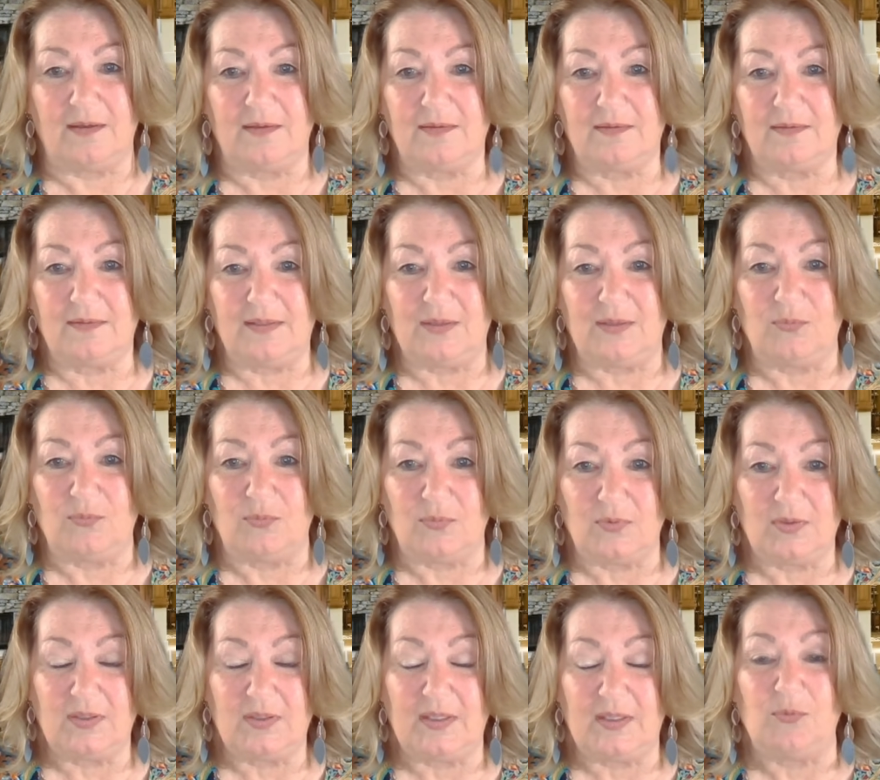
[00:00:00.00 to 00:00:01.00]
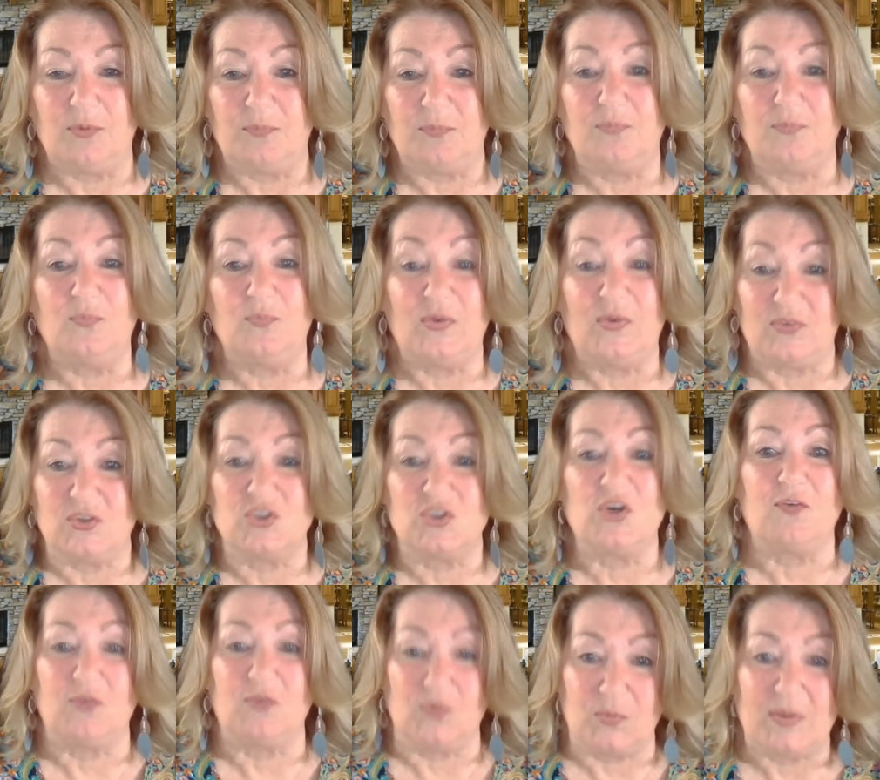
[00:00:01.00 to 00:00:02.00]
he was a
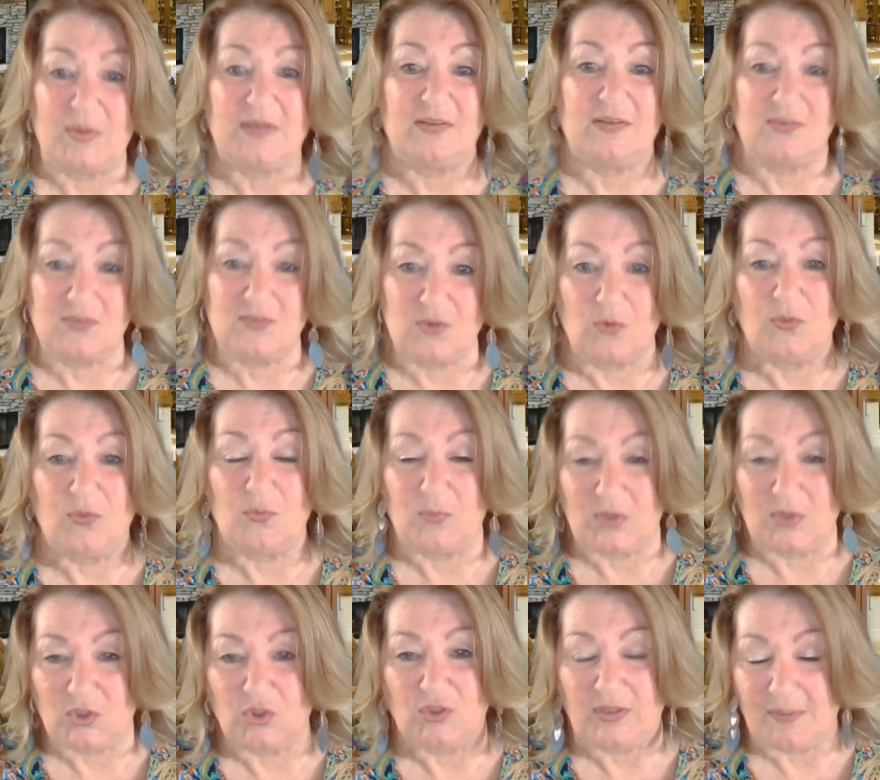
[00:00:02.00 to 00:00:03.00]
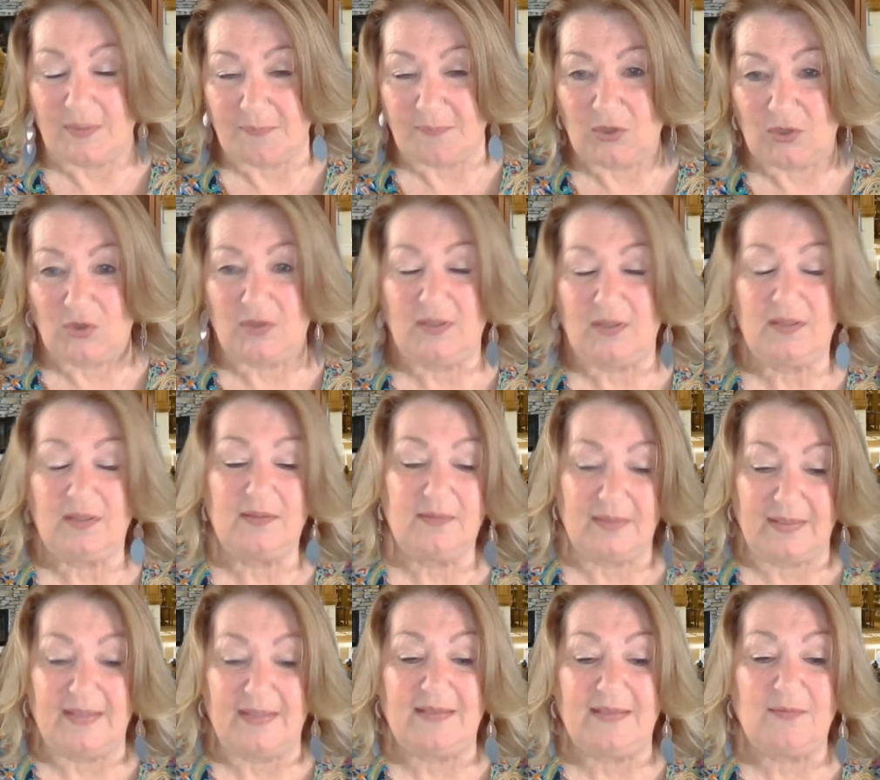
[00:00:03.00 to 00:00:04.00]
Jehovah's Witness so that we could get married.
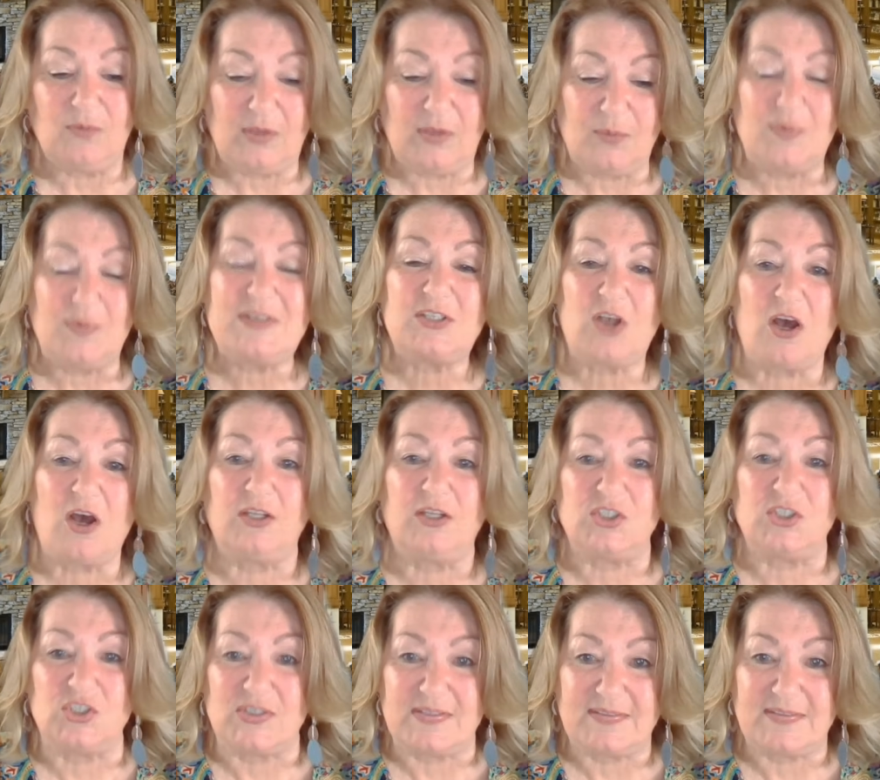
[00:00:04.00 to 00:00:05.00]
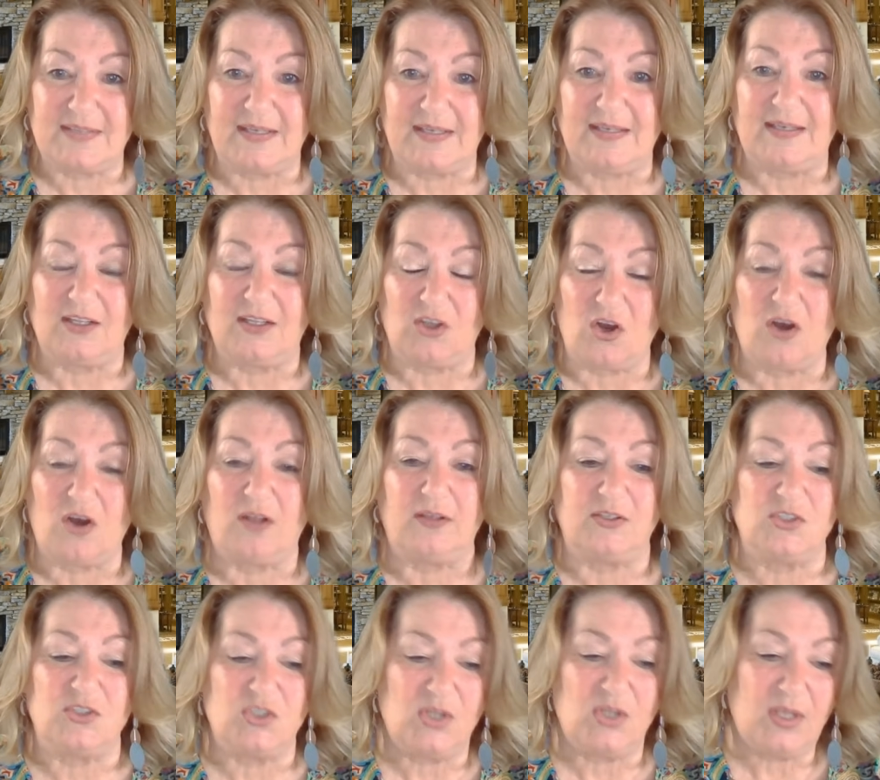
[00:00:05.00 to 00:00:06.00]
He went to college and studied at
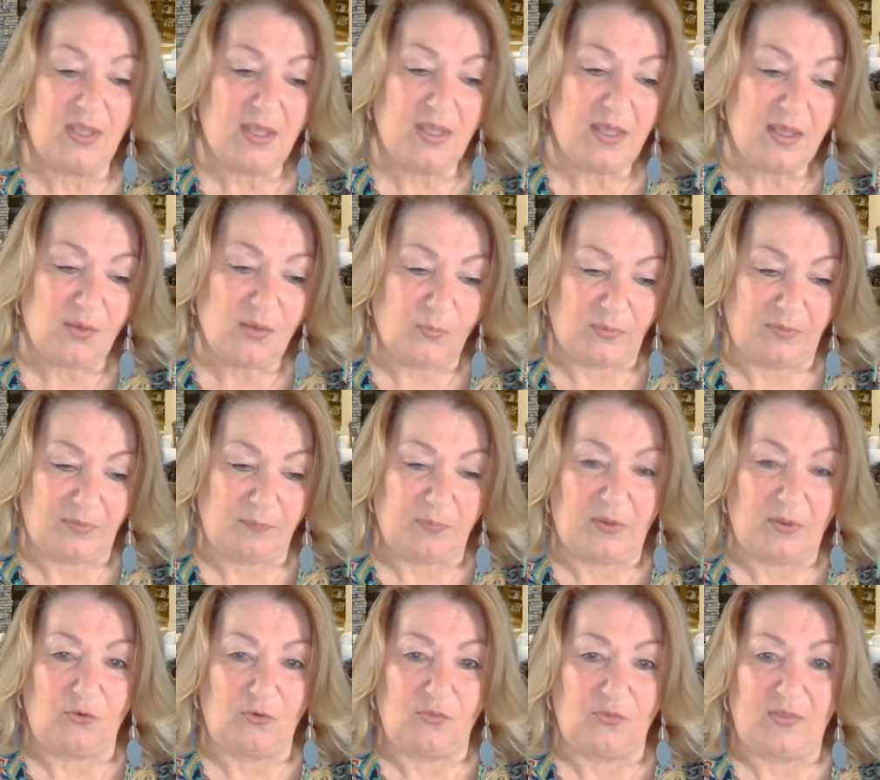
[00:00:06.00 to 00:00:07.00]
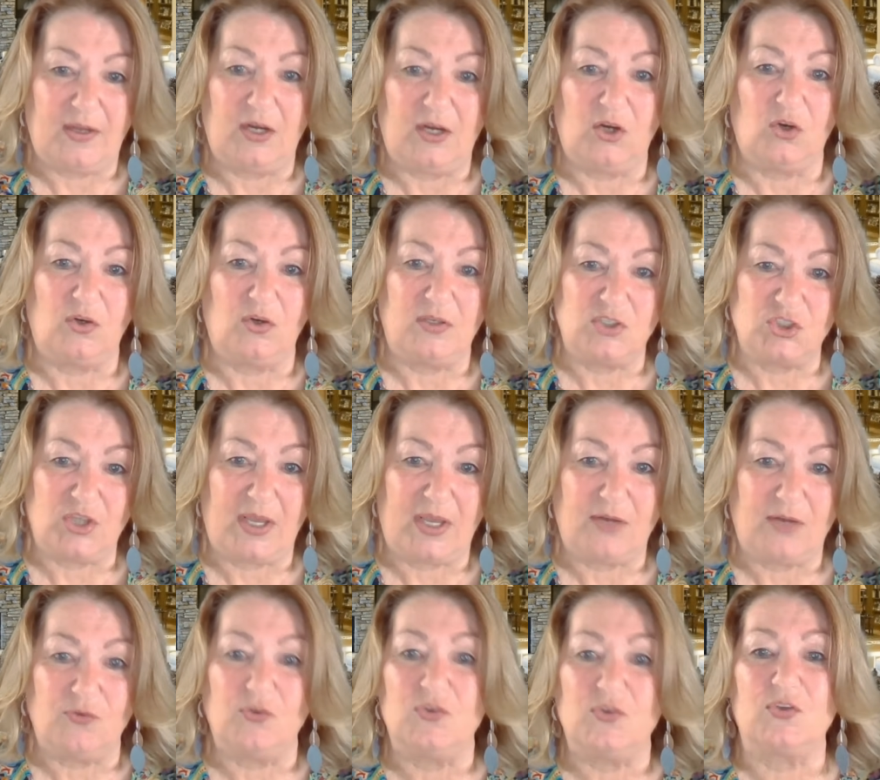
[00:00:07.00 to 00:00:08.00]
college with a brother there in
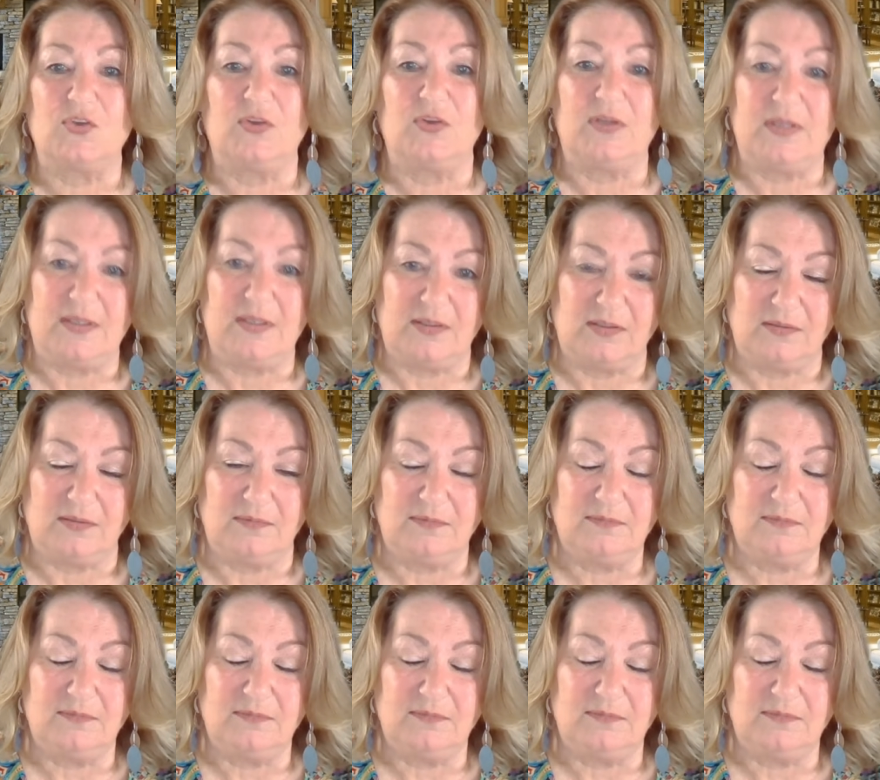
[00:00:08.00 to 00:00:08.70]
Chadron so that he could